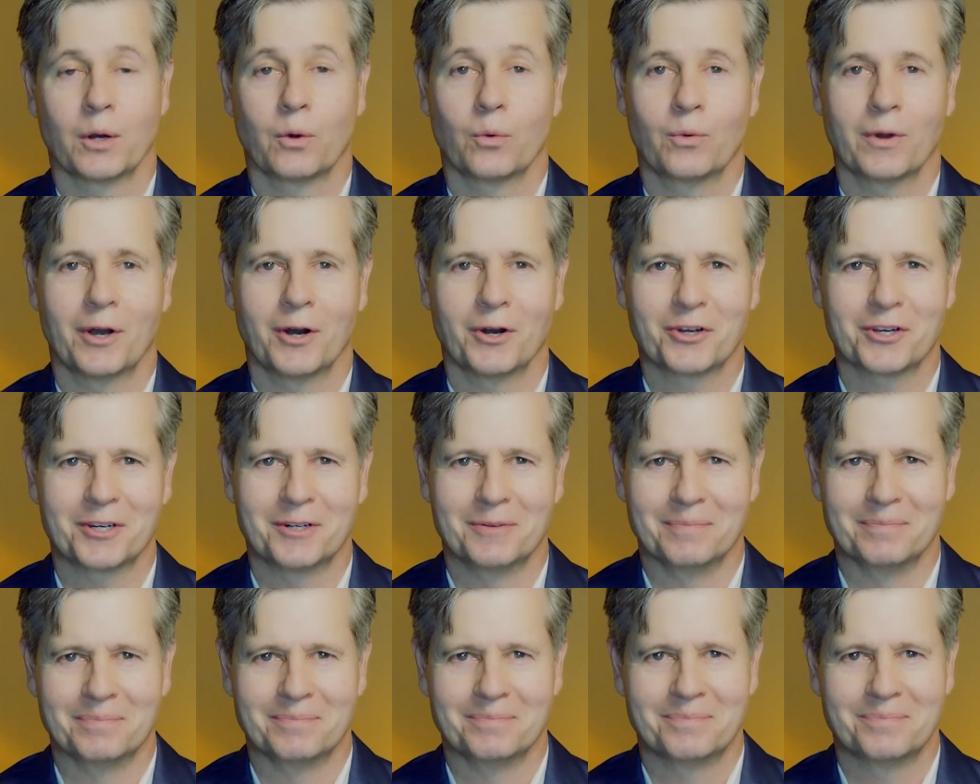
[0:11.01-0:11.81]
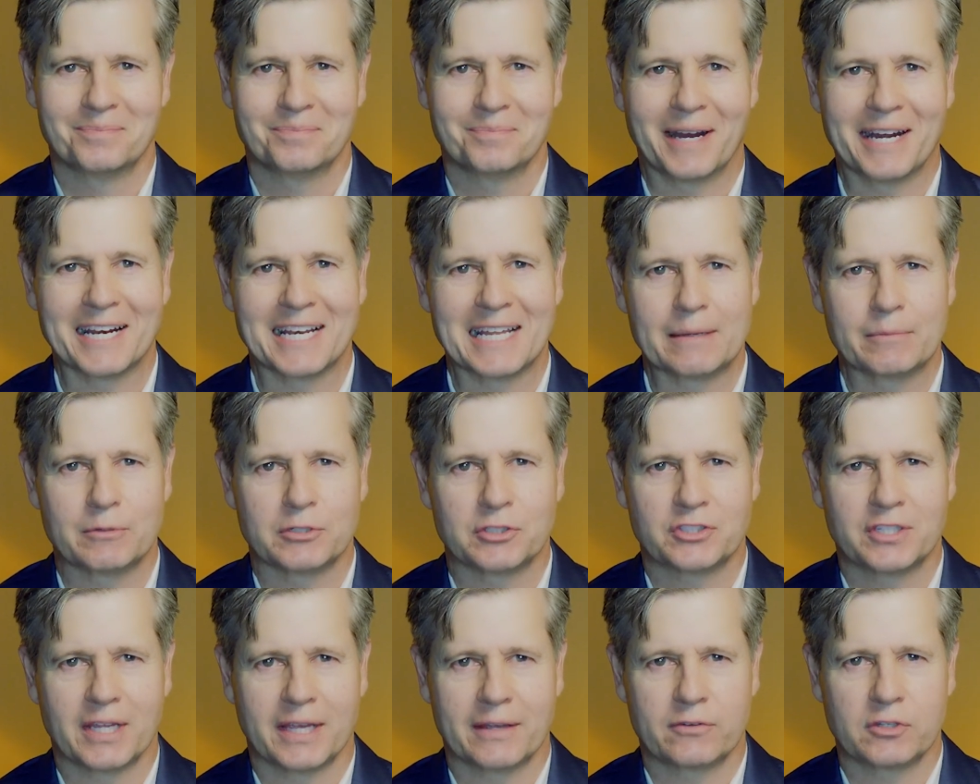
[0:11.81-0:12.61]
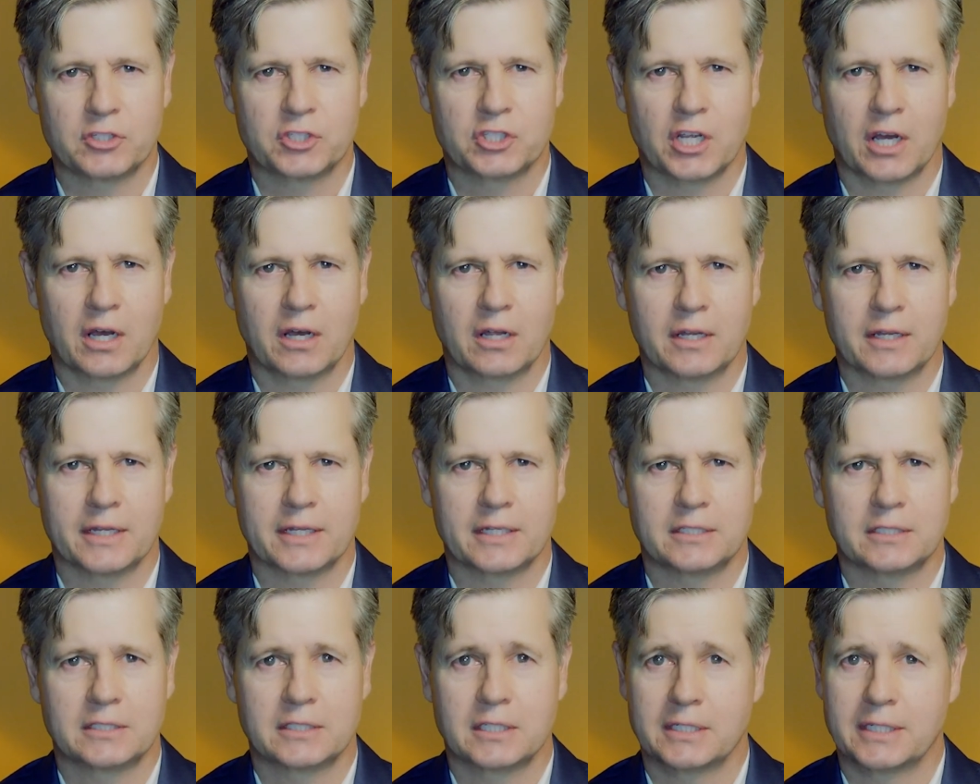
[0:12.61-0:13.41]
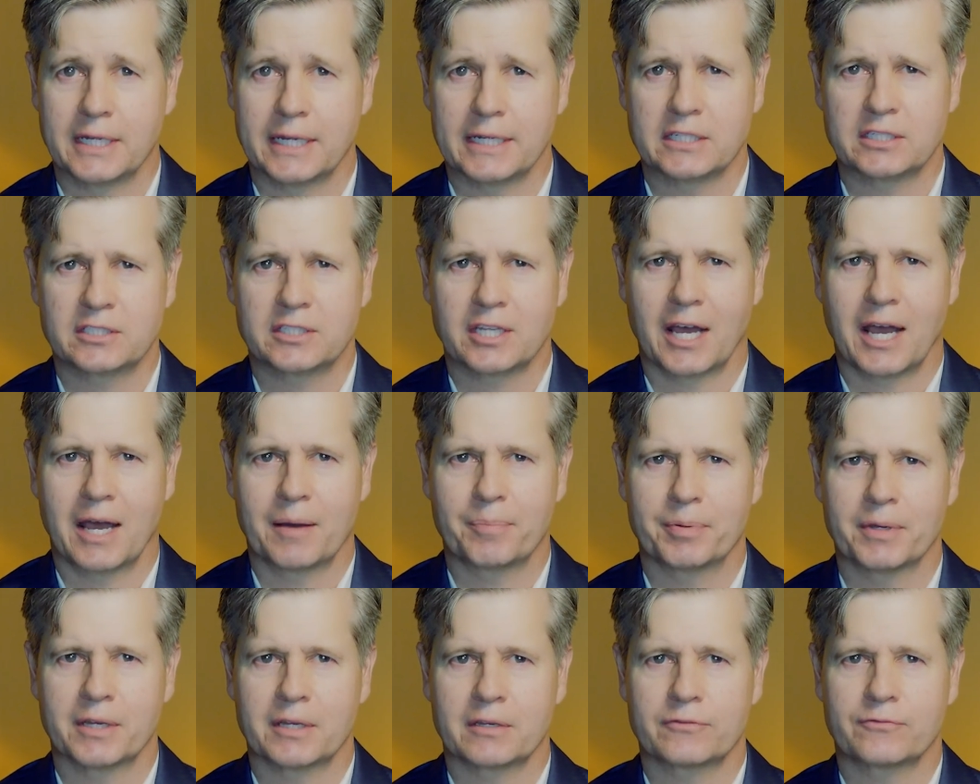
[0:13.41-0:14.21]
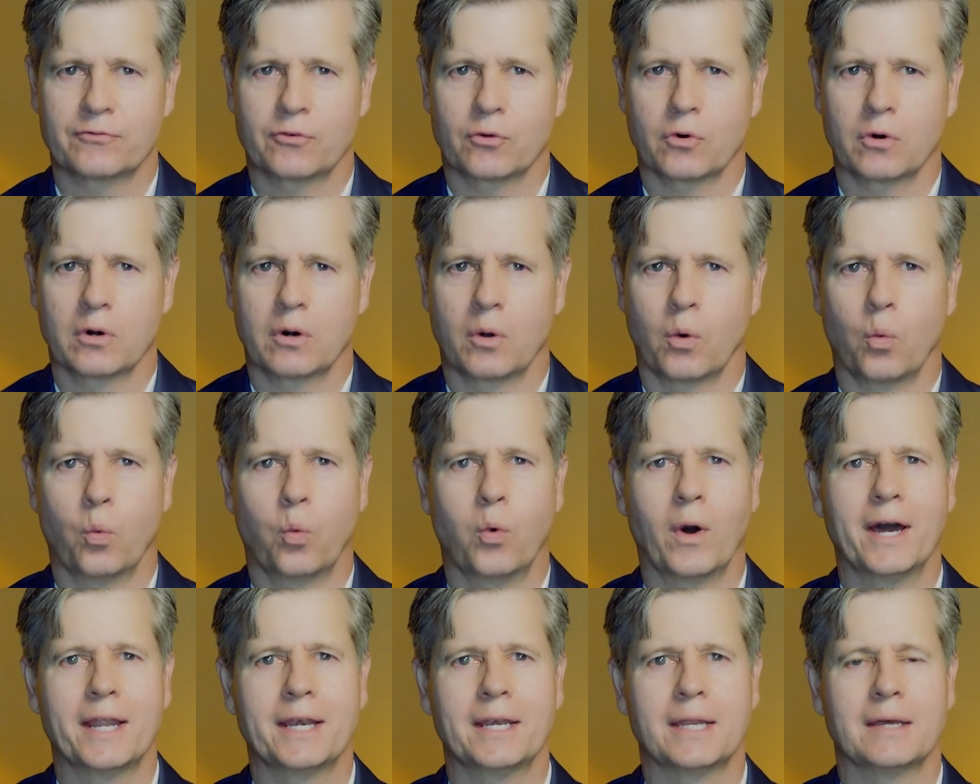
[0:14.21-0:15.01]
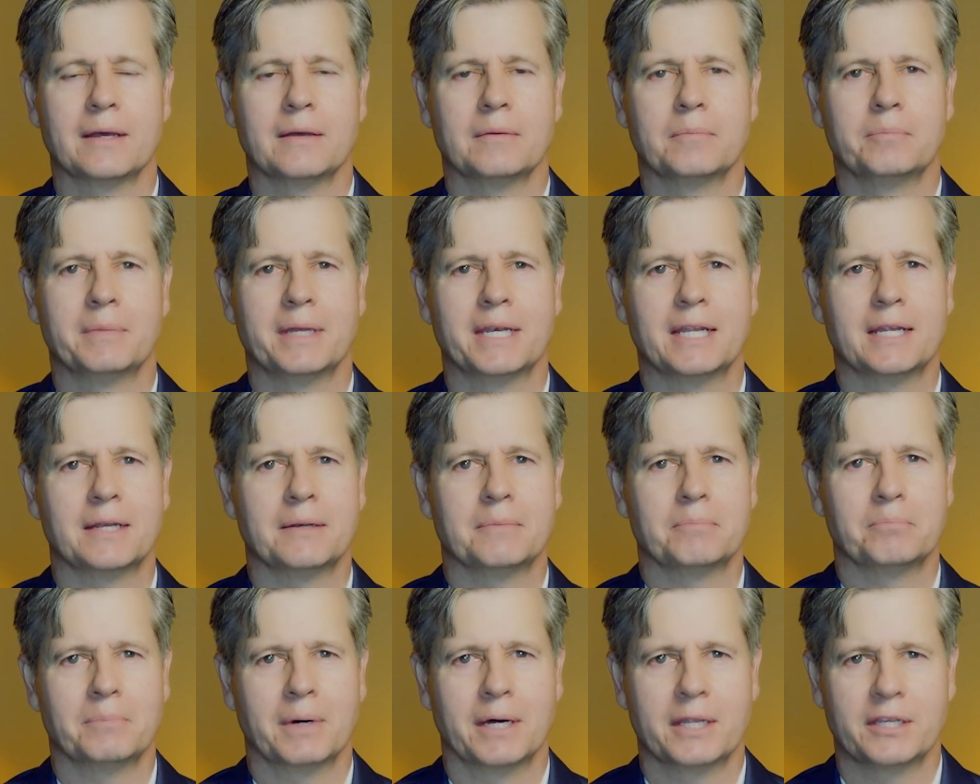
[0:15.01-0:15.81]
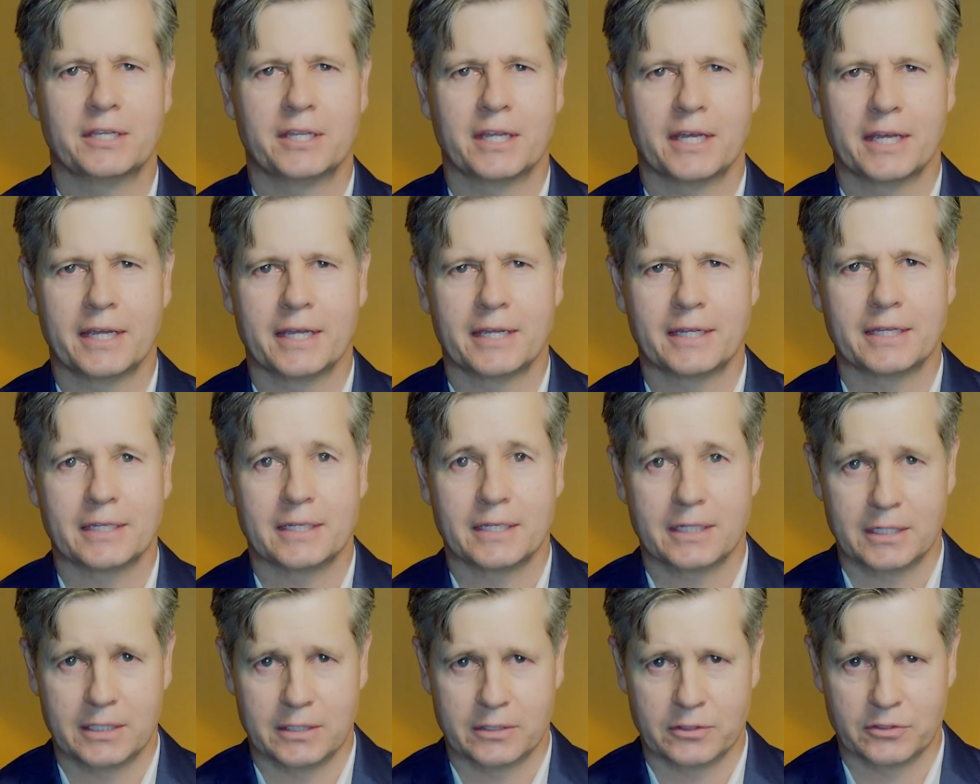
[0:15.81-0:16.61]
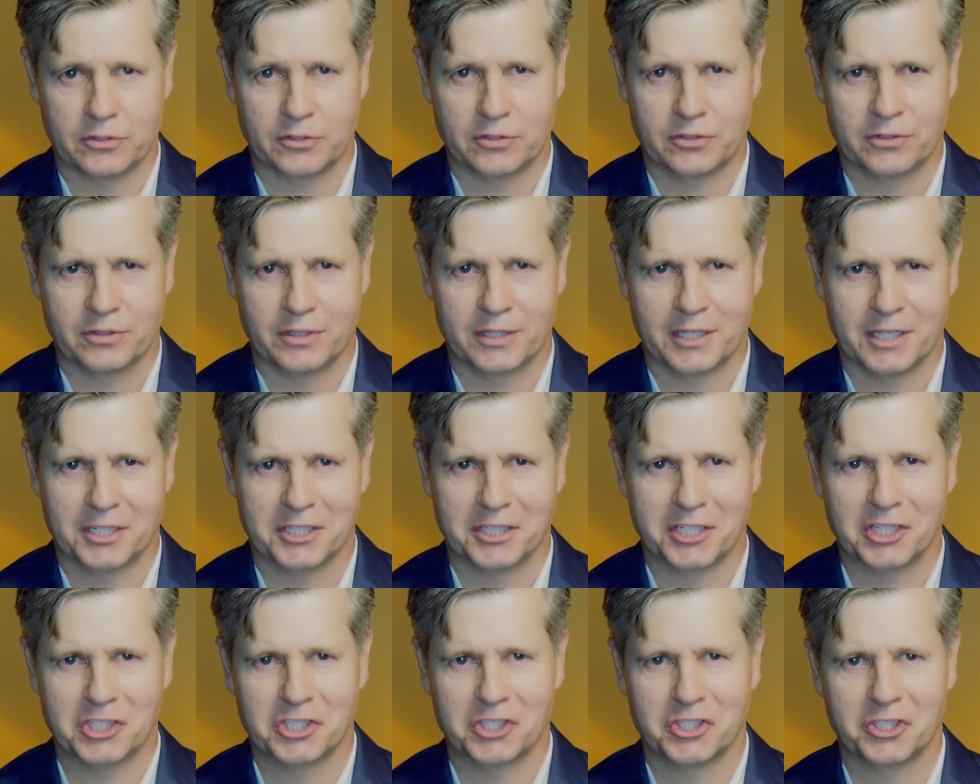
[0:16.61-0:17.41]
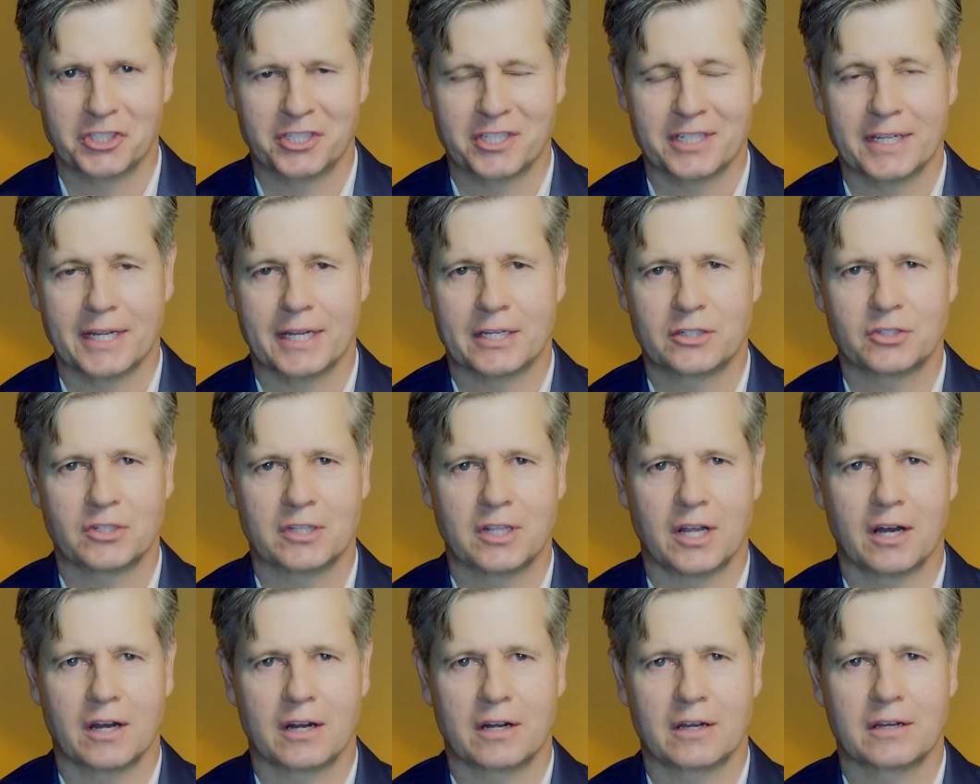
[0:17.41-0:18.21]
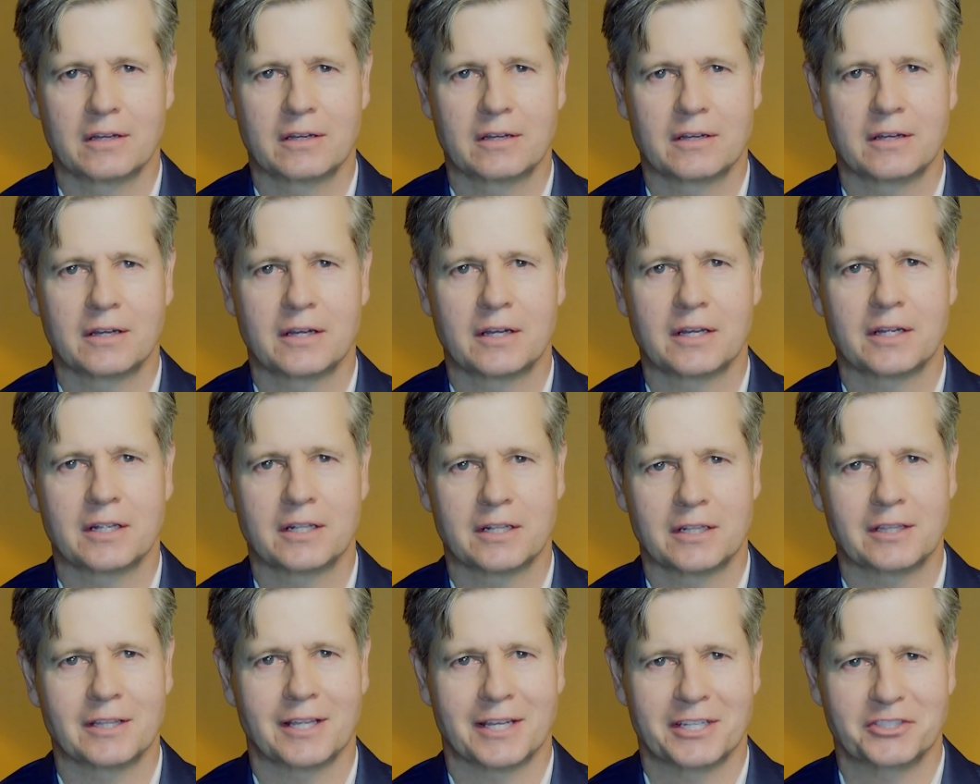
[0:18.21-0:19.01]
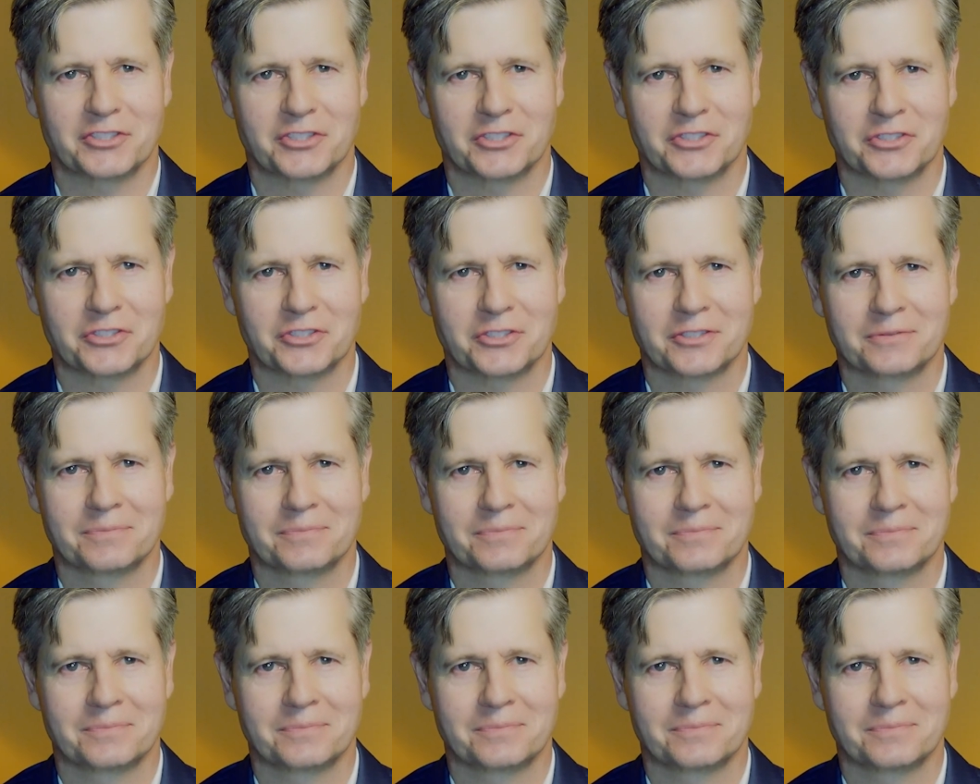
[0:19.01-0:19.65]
Welcome. My name is David Jolly, and today's topic for One Minute Monday is the ignition interlock license.